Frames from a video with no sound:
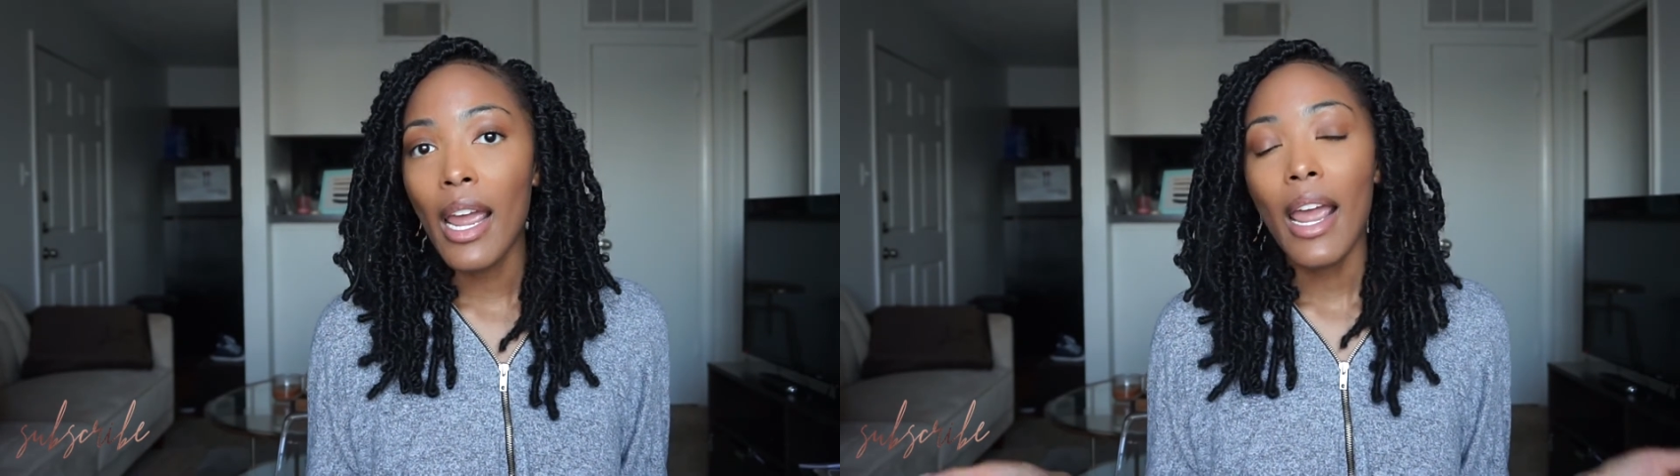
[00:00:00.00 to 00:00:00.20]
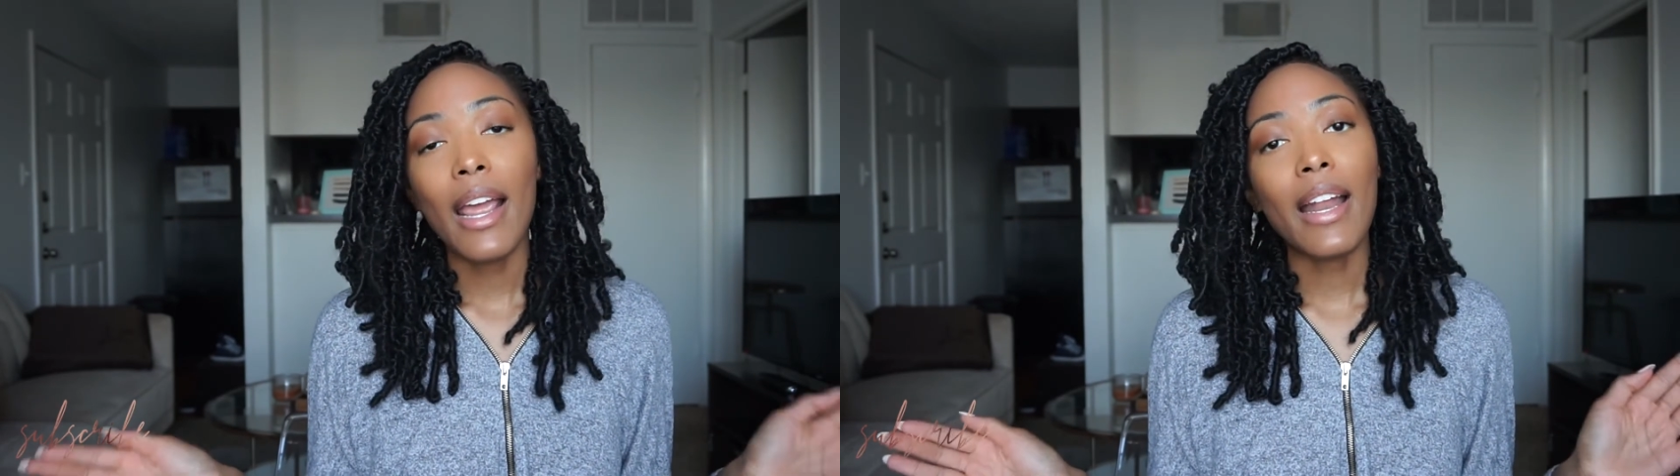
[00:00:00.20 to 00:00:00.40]

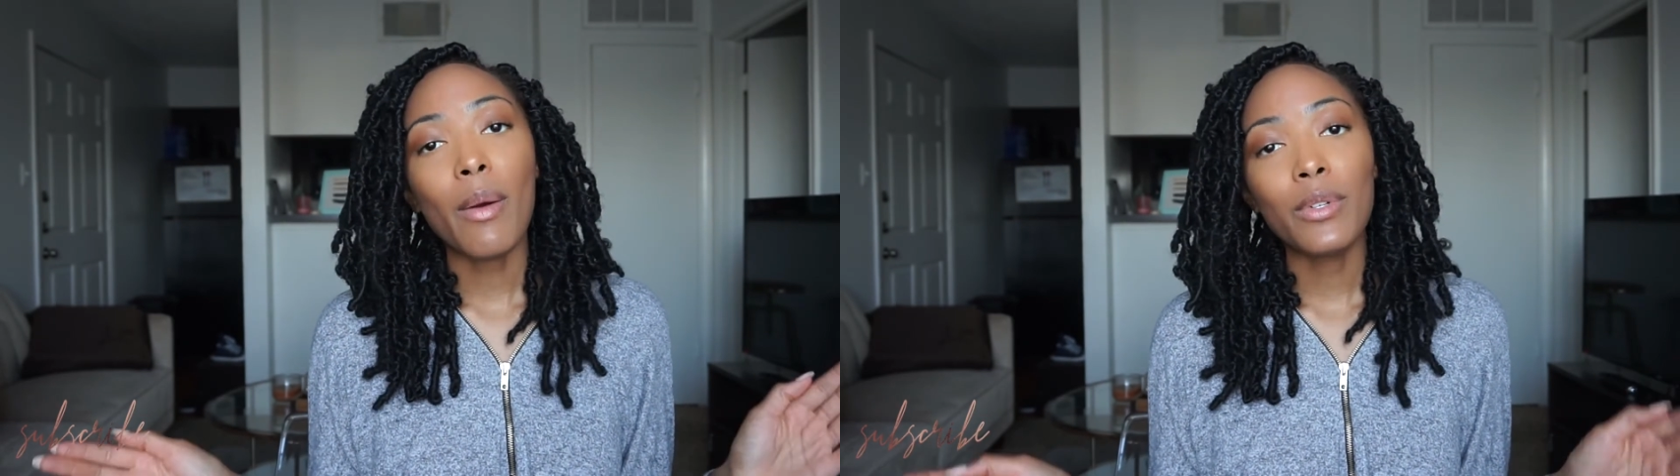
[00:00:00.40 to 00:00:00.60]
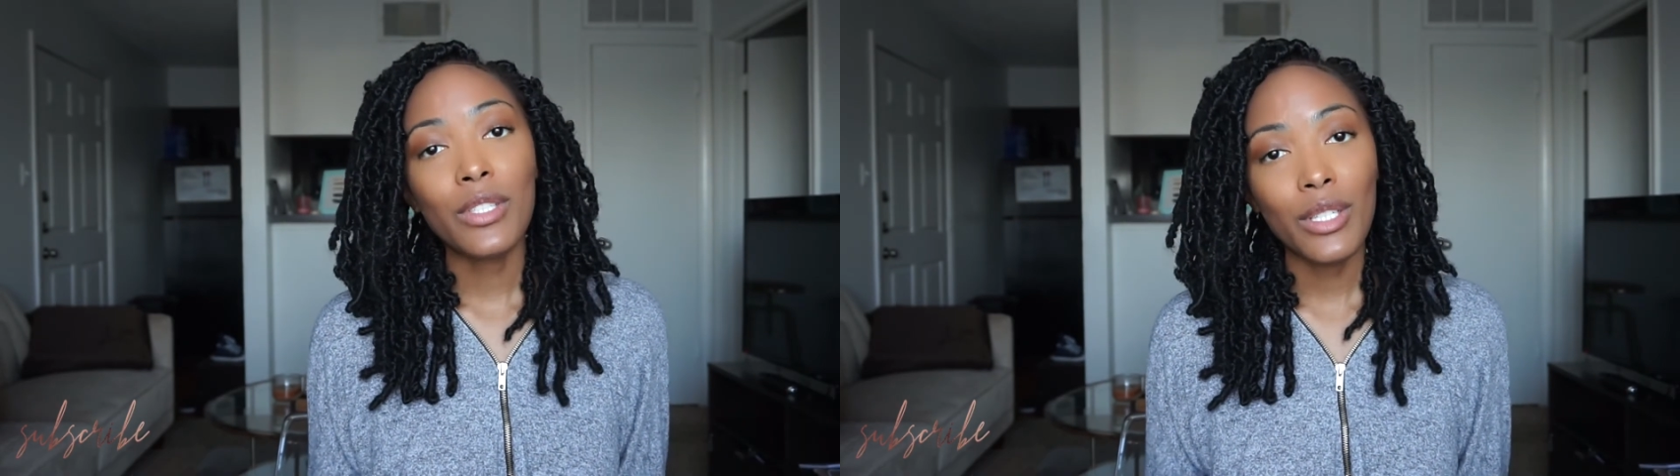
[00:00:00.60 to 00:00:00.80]
And I
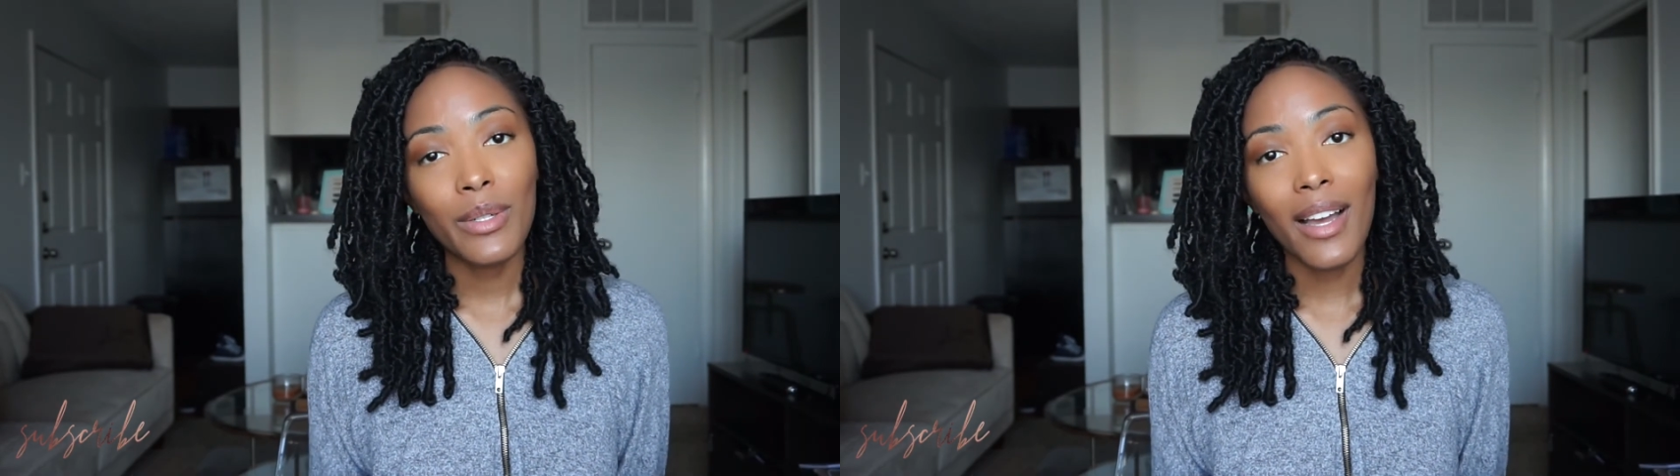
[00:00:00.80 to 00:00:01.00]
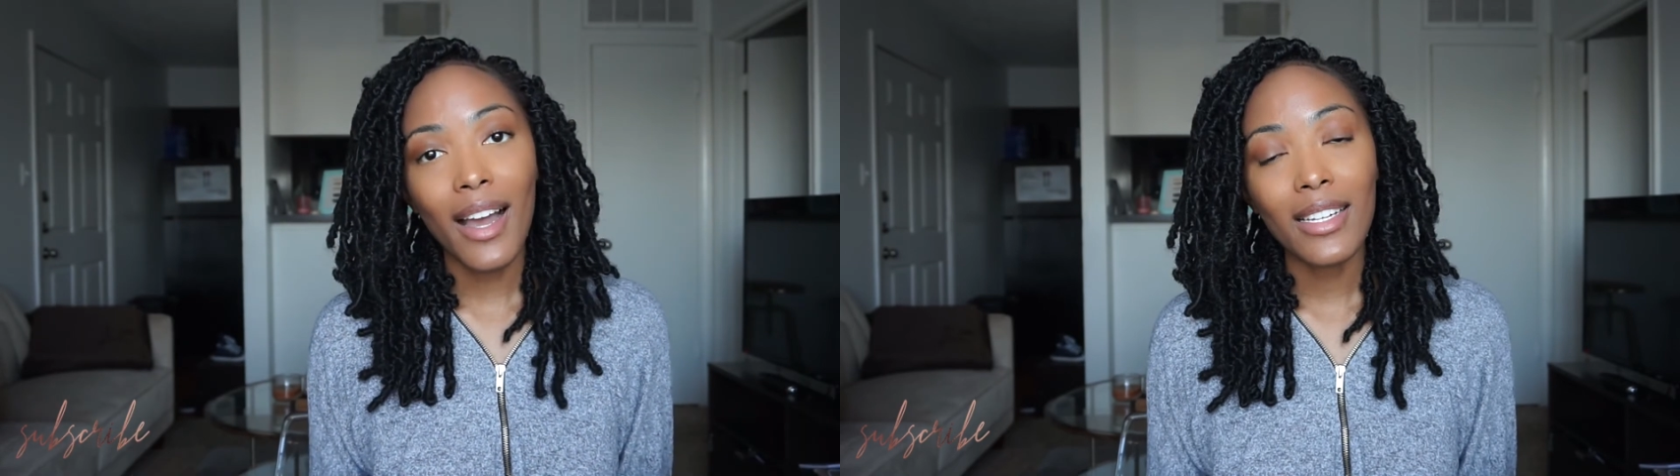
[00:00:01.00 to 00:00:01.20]
will see you
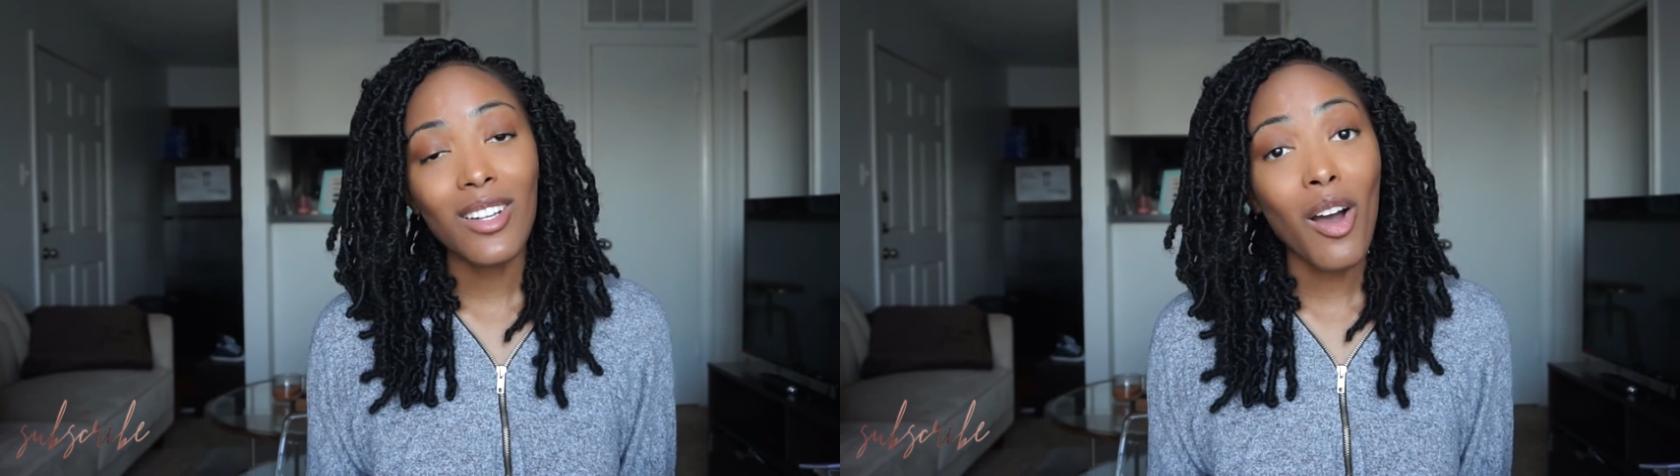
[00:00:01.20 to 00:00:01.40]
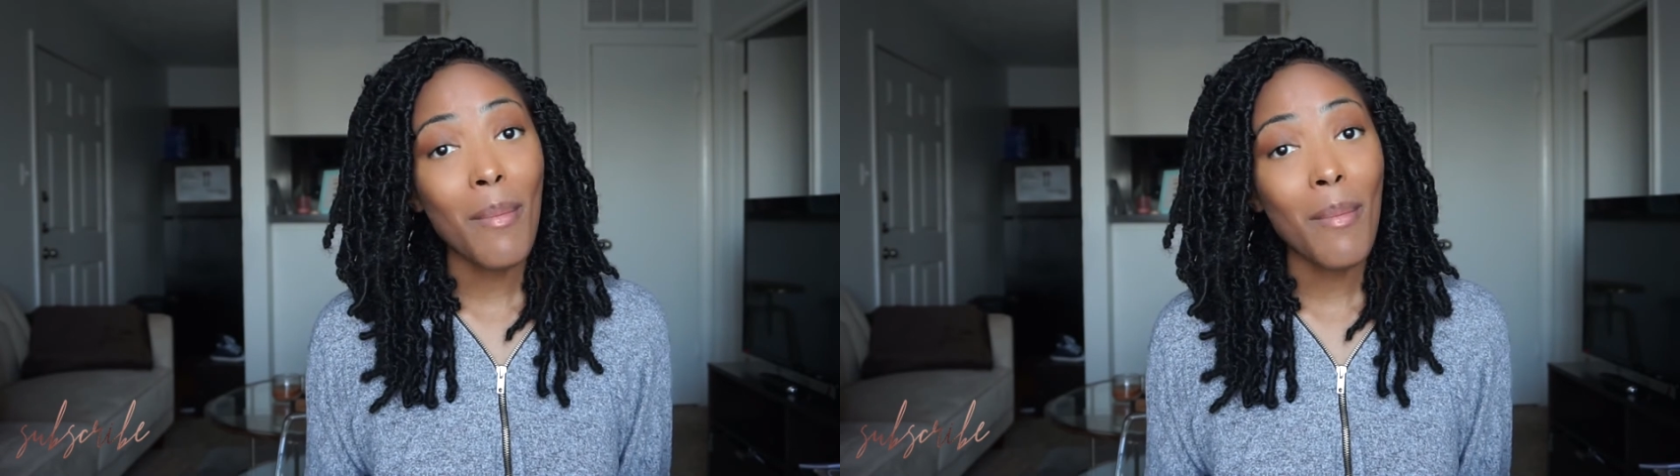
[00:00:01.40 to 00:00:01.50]
guys on